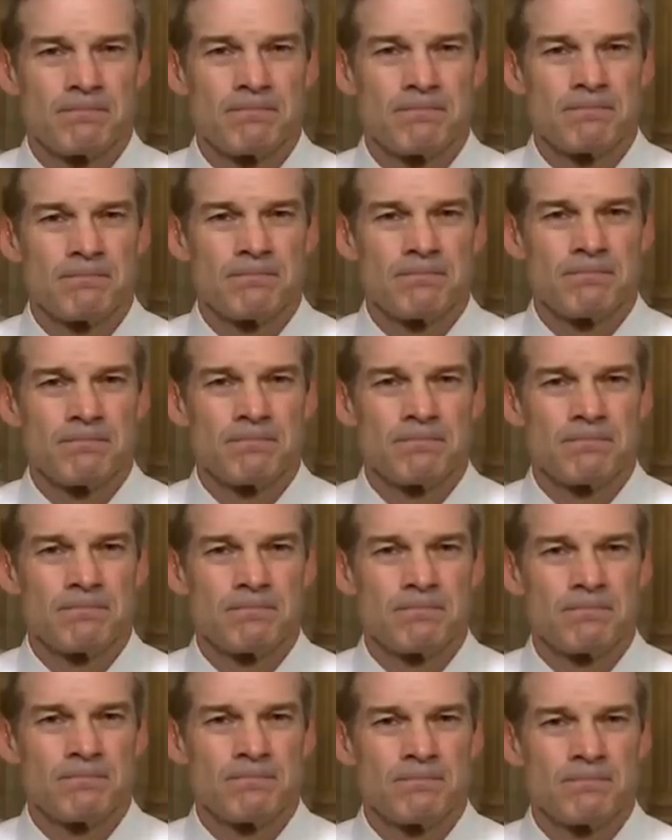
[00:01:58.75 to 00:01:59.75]

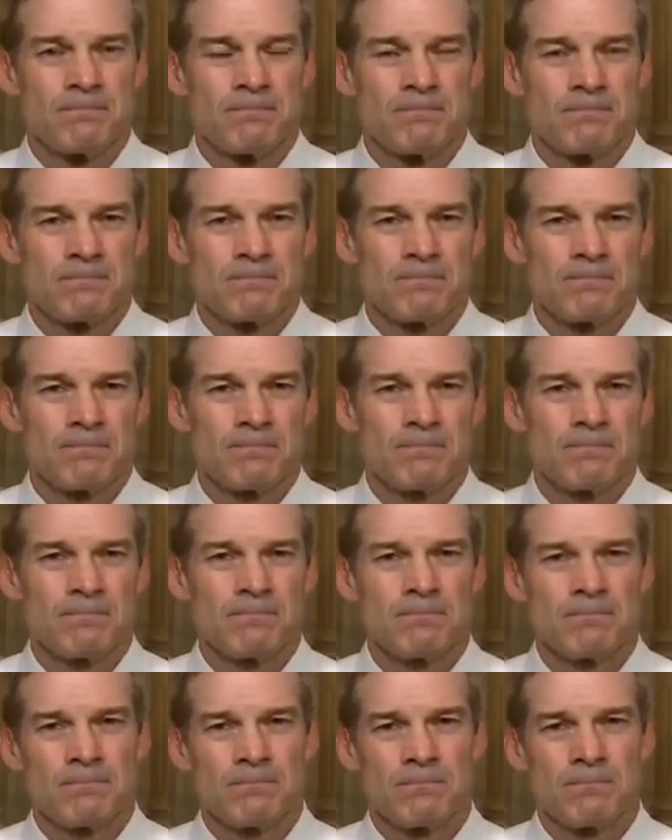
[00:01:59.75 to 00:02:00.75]

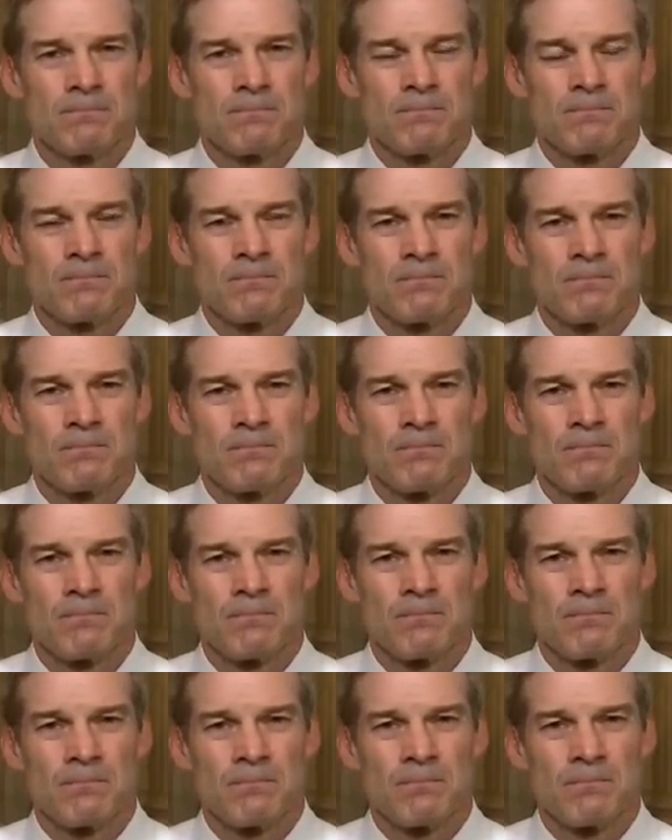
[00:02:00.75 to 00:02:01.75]

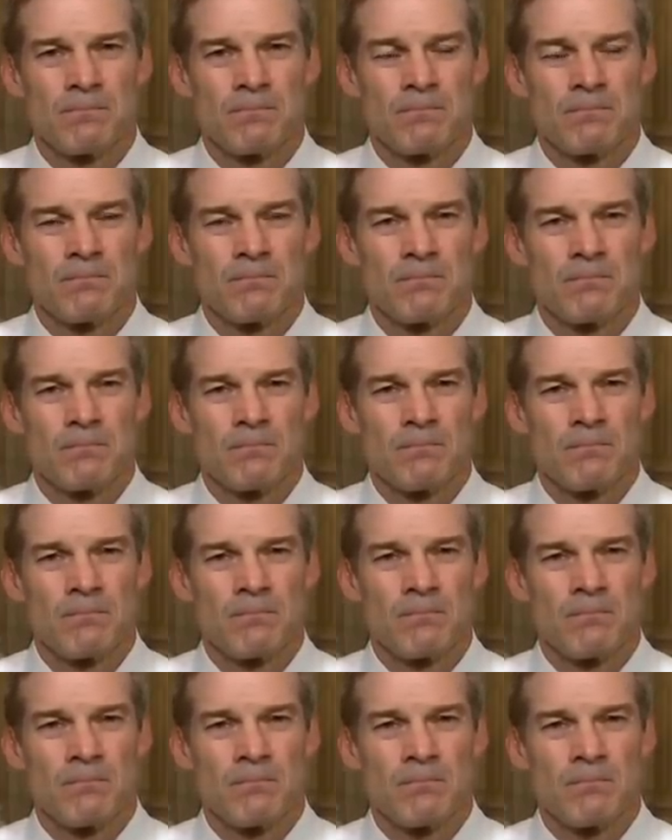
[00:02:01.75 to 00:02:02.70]
No words are spoken by the person on screen.